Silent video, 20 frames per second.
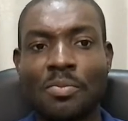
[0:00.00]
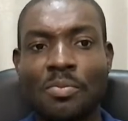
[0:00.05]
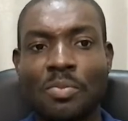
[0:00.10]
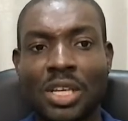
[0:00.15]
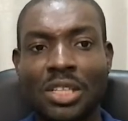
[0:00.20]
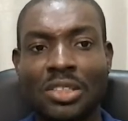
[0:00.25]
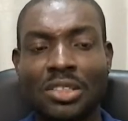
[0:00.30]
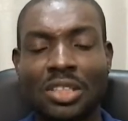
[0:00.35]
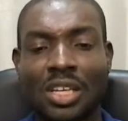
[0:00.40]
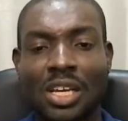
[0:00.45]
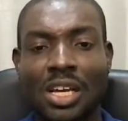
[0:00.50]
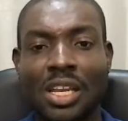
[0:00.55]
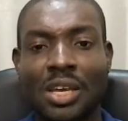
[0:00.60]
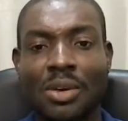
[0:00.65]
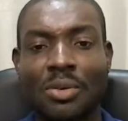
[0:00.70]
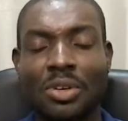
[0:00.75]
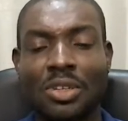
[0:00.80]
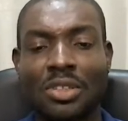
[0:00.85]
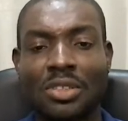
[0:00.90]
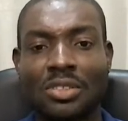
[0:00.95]
Basically,
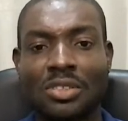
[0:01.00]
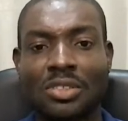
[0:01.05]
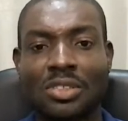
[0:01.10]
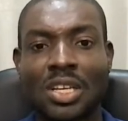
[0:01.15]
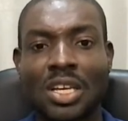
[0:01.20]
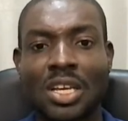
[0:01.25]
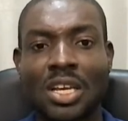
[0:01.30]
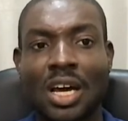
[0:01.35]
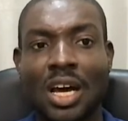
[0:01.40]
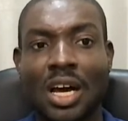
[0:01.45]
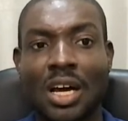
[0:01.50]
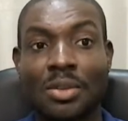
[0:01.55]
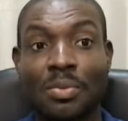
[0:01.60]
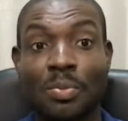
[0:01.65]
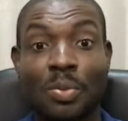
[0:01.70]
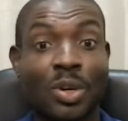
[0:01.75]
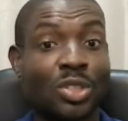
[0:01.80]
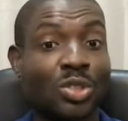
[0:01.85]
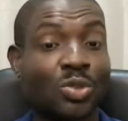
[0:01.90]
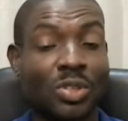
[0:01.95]
it was the
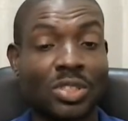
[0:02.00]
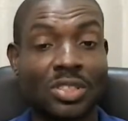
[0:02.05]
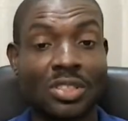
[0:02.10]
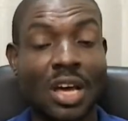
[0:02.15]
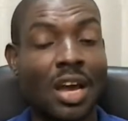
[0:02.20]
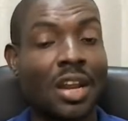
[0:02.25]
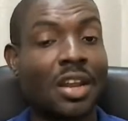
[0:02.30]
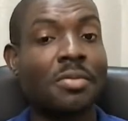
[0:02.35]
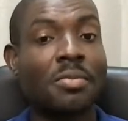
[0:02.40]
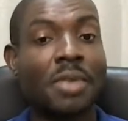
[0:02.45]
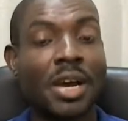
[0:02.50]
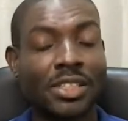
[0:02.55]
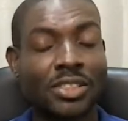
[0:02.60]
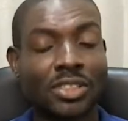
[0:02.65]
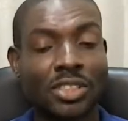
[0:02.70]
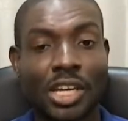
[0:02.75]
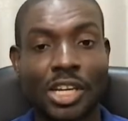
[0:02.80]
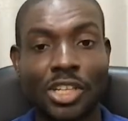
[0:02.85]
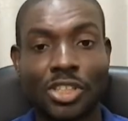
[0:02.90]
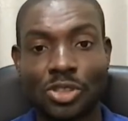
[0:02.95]
person was not on my
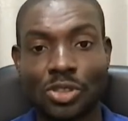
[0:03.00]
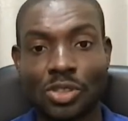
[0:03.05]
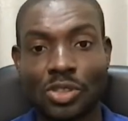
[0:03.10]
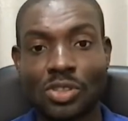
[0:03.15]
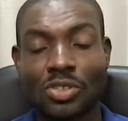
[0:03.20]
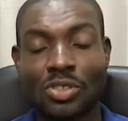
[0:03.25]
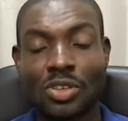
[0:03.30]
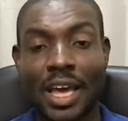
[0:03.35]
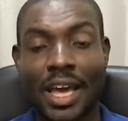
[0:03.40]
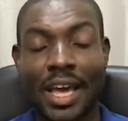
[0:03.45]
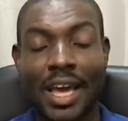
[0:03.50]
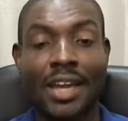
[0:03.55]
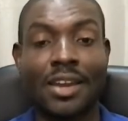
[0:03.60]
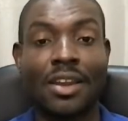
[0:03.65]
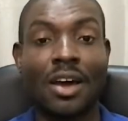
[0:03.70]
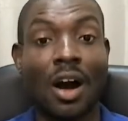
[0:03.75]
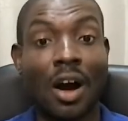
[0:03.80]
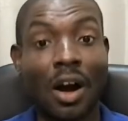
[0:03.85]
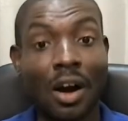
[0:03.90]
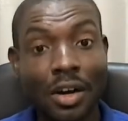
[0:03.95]
schedule, so I
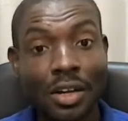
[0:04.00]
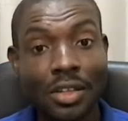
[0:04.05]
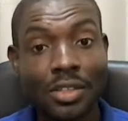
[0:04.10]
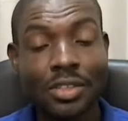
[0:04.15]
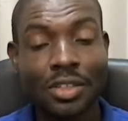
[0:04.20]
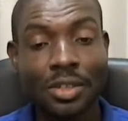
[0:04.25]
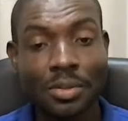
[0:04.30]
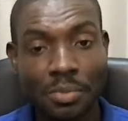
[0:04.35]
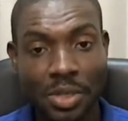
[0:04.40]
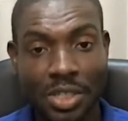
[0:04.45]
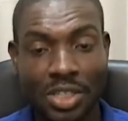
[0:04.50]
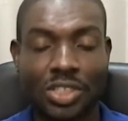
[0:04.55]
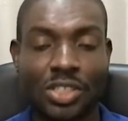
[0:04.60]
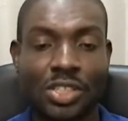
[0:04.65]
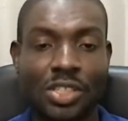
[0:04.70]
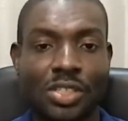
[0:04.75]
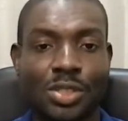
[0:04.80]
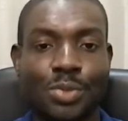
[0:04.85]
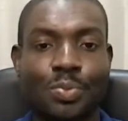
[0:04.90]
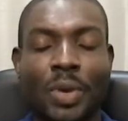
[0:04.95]
had other
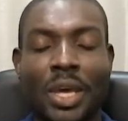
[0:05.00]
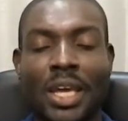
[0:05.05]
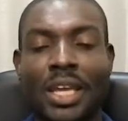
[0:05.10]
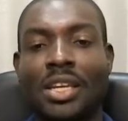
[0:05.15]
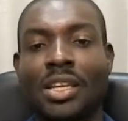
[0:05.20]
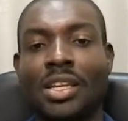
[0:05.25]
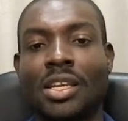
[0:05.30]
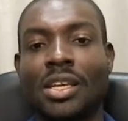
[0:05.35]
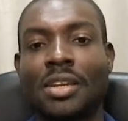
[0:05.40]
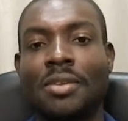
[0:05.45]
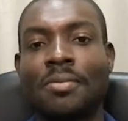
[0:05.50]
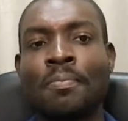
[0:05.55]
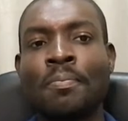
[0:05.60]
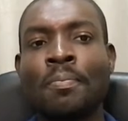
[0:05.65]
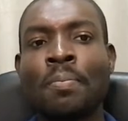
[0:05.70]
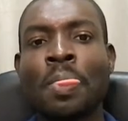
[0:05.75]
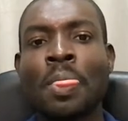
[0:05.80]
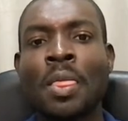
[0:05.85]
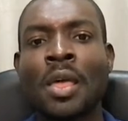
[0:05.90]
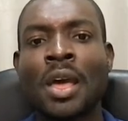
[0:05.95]
missions pending,
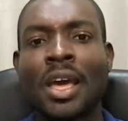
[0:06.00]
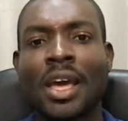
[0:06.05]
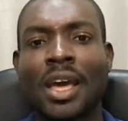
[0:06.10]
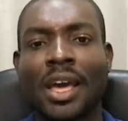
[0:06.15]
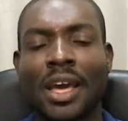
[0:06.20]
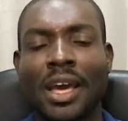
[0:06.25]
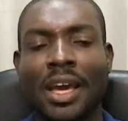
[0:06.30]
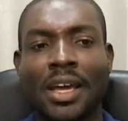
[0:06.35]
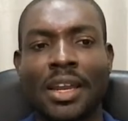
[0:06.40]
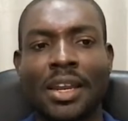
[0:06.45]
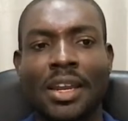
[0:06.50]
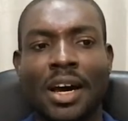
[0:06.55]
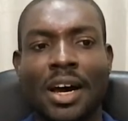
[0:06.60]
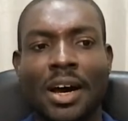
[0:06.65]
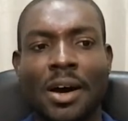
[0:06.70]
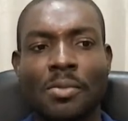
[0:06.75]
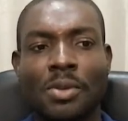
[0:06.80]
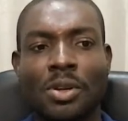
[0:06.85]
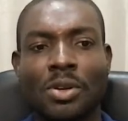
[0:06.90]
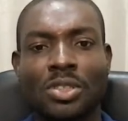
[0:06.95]
and
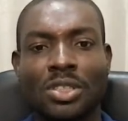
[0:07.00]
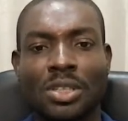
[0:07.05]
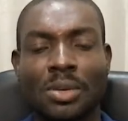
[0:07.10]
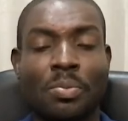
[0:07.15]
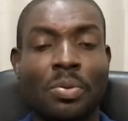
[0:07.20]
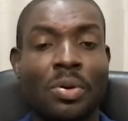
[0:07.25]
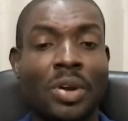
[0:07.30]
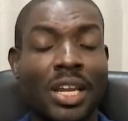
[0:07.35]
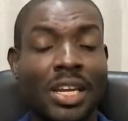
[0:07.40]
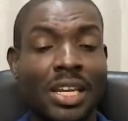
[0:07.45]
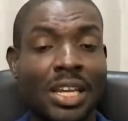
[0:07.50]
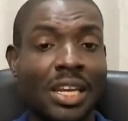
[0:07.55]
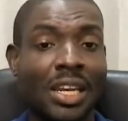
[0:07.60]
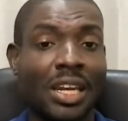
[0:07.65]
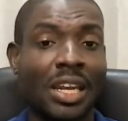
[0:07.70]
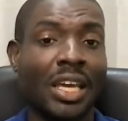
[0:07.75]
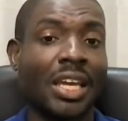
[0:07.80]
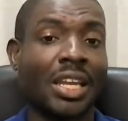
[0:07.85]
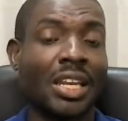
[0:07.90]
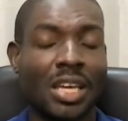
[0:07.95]
there was a pregnant
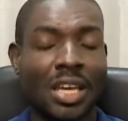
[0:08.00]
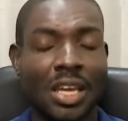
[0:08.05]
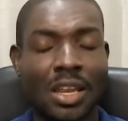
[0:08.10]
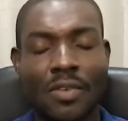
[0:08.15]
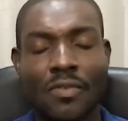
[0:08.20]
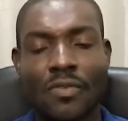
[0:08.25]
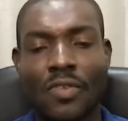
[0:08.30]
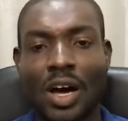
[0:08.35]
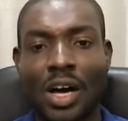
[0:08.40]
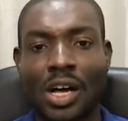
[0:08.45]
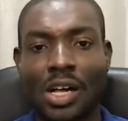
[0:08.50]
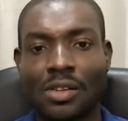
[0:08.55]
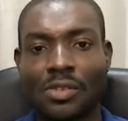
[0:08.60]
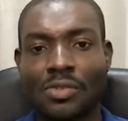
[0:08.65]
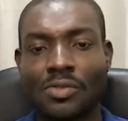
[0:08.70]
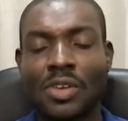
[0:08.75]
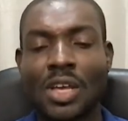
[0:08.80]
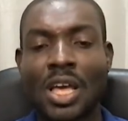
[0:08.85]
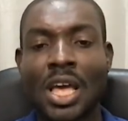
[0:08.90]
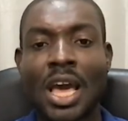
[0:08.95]
lady
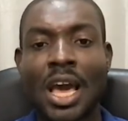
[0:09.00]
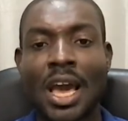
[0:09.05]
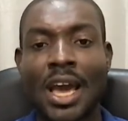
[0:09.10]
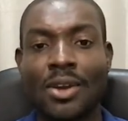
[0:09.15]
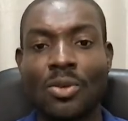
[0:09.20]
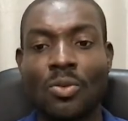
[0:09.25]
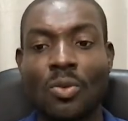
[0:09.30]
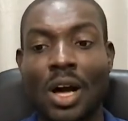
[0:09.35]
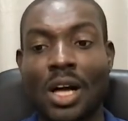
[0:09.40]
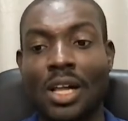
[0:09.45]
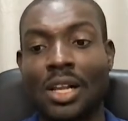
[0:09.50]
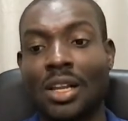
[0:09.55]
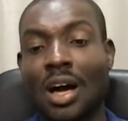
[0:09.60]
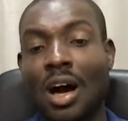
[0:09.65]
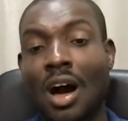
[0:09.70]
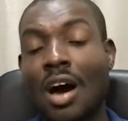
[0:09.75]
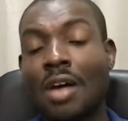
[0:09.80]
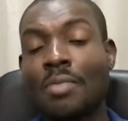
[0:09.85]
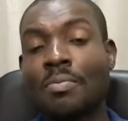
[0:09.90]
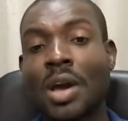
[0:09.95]
involved. And while
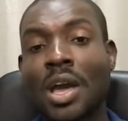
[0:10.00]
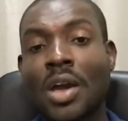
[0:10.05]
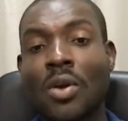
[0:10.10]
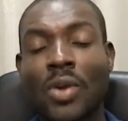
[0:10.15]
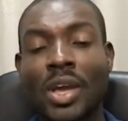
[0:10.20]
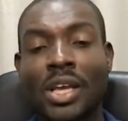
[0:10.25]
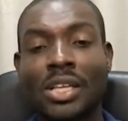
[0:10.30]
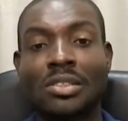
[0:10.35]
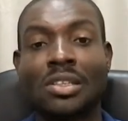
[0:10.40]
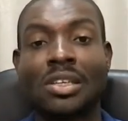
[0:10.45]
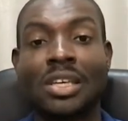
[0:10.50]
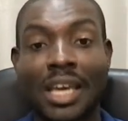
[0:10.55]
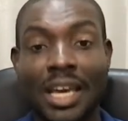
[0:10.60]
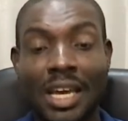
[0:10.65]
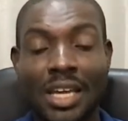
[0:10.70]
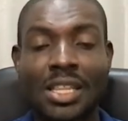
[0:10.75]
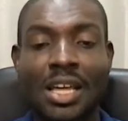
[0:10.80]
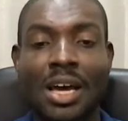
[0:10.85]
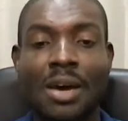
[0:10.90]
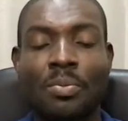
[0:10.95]
on my way to
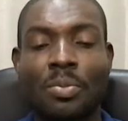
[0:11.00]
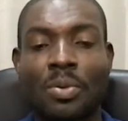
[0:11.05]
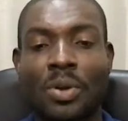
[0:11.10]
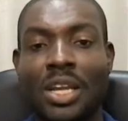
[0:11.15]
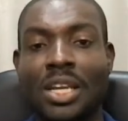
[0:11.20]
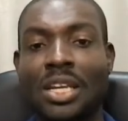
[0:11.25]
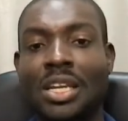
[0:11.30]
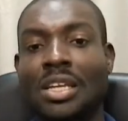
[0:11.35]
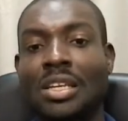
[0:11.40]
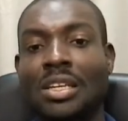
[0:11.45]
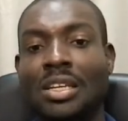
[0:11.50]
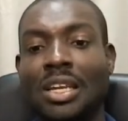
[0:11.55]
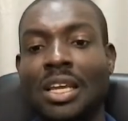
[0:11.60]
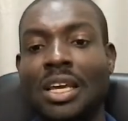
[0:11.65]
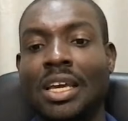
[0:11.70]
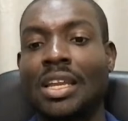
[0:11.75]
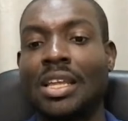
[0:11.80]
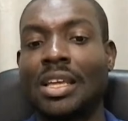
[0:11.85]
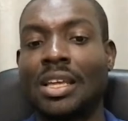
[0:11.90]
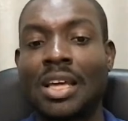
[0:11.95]
get that pregnant
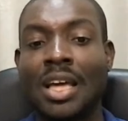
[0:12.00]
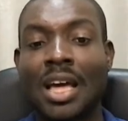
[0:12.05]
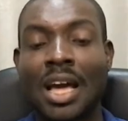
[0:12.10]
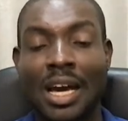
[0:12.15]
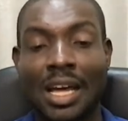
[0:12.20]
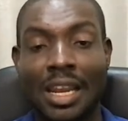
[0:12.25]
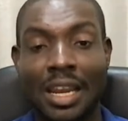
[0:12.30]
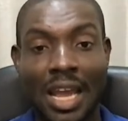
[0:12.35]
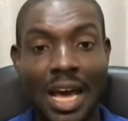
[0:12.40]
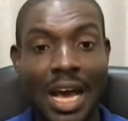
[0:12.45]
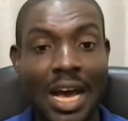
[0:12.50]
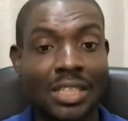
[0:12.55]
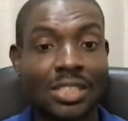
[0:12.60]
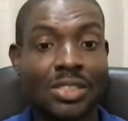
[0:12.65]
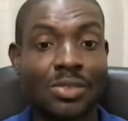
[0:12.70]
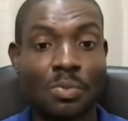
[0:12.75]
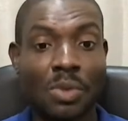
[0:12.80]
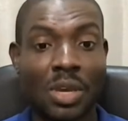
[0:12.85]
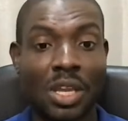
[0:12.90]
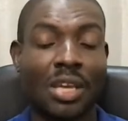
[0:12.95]
lady, a
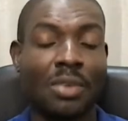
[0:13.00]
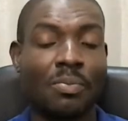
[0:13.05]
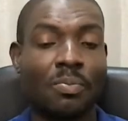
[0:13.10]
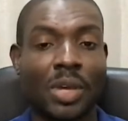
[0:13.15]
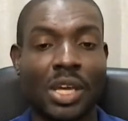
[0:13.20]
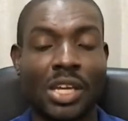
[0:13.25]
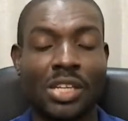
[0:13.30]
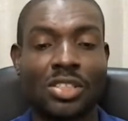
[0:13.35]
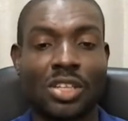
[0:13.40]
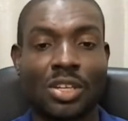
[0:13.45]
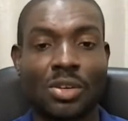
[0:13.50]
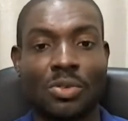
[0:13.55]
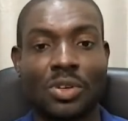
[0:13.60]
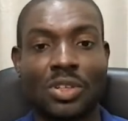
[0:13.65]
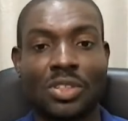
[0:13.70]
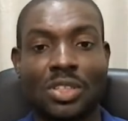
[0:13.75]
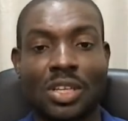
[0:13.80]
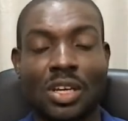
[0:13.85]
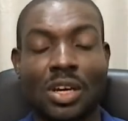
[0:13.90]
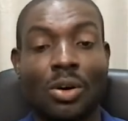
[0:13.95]
last minute patient
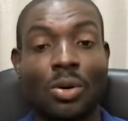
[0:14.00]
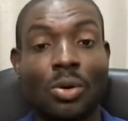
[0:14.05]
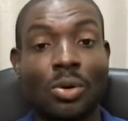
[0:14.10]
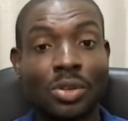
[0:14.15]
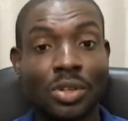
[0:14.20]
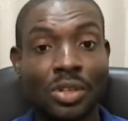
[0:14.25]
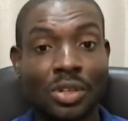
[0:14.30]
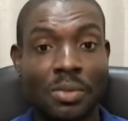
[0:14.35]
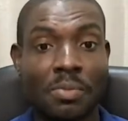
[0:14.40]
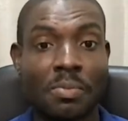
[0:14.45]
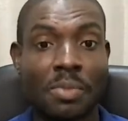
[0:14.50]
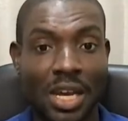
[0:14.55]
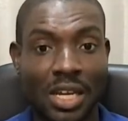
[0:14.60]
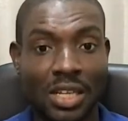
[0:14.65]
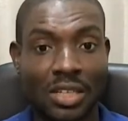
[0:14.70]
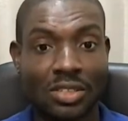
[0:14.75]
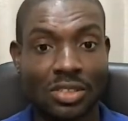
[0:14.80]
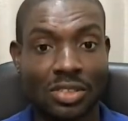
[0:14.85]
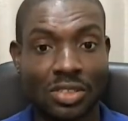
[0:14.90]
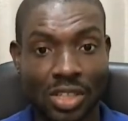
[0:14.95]
was an older
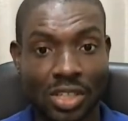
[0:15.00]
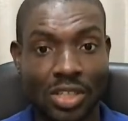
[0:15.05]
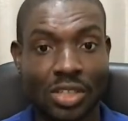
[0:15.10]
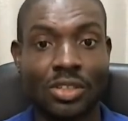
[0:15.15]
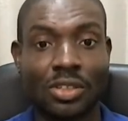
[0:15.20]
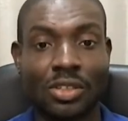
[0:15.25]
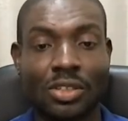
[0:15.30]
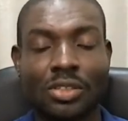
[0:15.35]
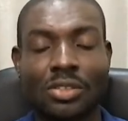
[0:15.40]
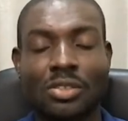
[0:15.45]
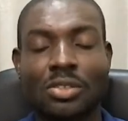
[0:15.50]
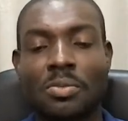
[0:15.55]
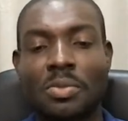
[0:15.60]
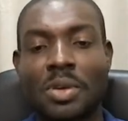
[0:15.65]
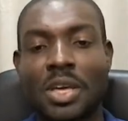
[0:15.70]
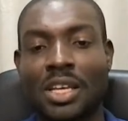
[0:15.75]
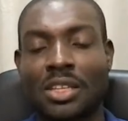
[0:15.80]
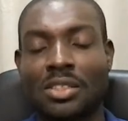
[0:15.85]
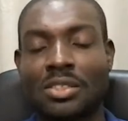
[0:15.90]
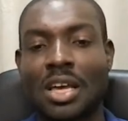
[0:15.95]
man, senior to
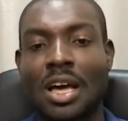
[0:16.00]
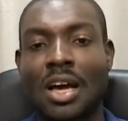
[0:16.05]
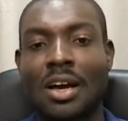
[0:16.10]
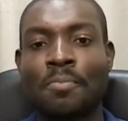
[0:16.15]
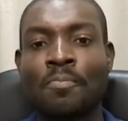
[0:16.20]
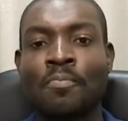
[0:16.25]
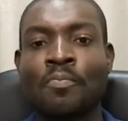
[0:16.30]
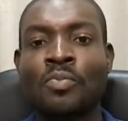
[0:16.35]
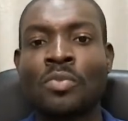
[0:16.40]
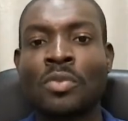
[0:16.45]
be exact.